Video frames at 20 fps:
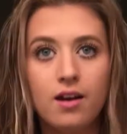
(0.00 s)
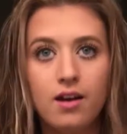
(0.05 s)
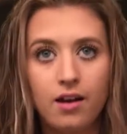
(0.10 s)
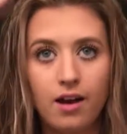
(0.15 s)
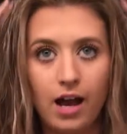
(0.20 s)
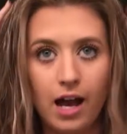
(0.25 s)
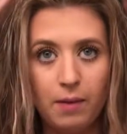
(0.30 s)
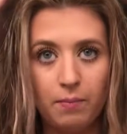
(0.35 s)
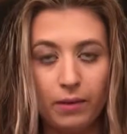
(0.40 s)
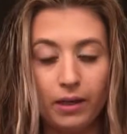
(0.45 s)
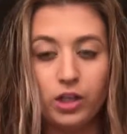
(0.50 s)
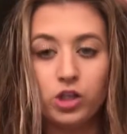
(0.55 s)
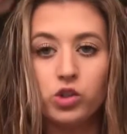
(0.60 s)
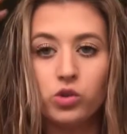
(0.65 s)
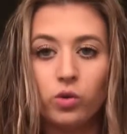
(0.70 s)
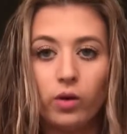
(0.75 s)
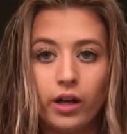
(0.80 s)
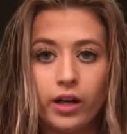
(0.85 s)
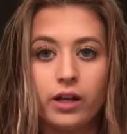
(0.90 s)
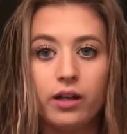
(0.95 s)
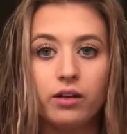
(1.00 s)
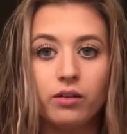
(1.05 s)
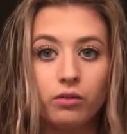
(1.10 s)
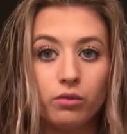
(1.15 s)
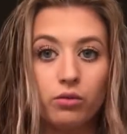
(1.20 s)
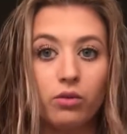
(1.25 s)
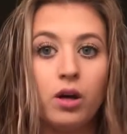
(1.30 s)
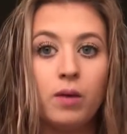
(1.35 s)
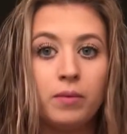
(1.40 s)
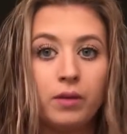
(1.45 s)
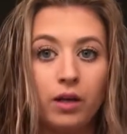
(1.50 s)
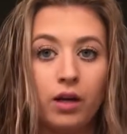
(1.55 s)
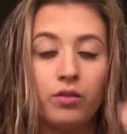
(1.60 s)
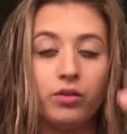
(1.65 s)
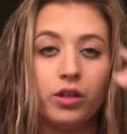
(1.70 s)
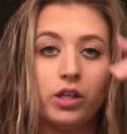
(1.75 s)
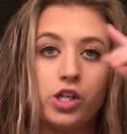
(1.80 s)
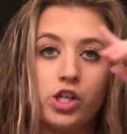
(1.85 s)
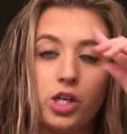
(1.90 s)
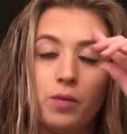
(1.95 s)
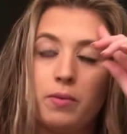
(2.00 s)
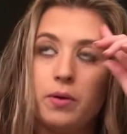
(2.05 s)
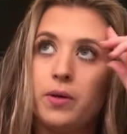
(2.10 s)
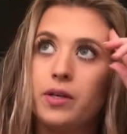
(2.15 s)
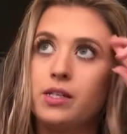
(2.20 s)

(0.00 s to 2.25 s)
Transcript: I make sure I really shampoo it.